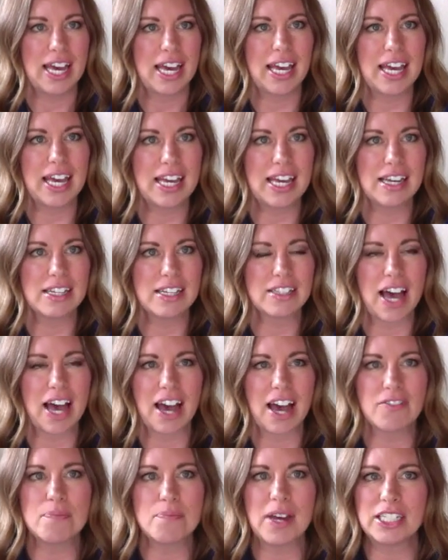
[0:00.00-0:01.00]
is,
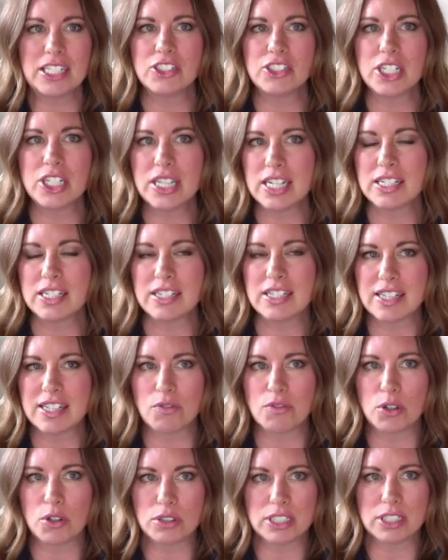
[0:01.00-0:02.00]
I've mentioned this
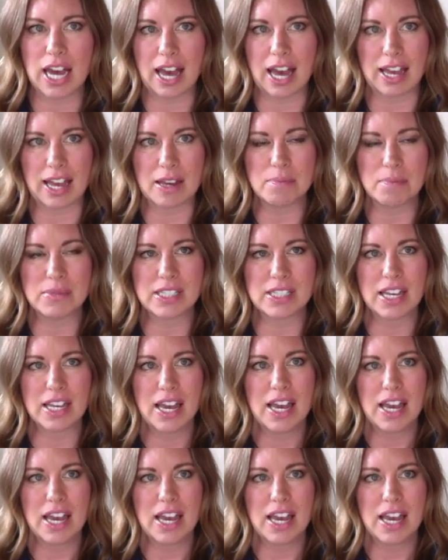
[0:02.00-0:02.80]
several times,